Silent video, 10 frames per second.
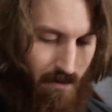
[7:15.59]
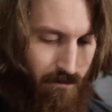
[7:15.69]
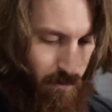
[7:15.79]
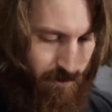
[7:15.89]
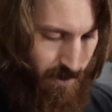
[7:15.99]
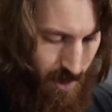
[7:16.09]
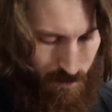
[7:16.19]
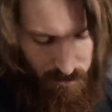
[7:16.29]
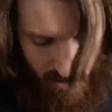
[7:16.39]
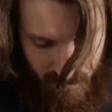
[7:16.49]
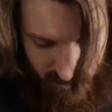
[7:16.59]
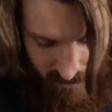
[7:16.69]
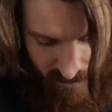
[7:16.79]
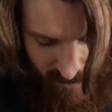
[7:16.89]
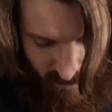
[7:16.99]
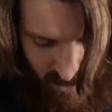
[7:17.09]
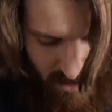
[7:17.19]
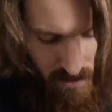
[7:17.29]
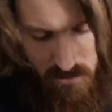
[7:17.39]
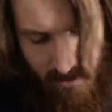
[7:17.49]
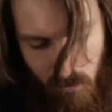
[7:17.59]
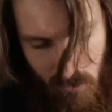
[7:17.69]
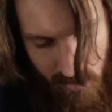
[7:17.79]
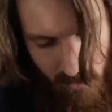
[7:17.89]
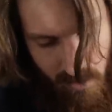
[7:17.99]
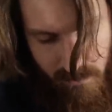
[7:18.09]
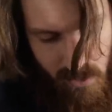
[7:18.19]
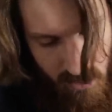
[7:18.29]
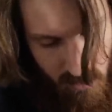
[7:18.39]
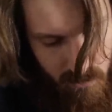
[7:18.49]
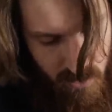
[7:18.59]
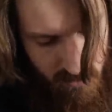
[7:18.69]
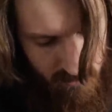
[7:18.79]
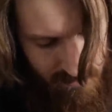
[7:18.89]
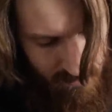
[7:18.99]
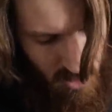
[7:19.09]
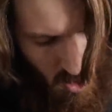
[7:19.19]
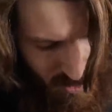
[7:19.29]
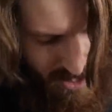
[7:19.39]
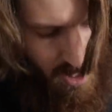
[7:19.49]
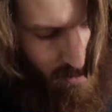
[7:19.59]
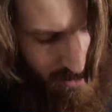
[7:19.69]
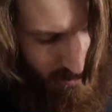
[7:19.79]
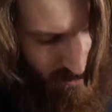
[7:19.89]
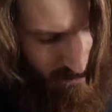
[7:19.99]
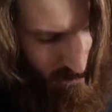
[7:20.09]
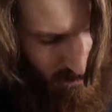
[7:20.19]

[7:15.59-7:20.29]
for the operating system, which is complete overkill since it's 2 terabytes.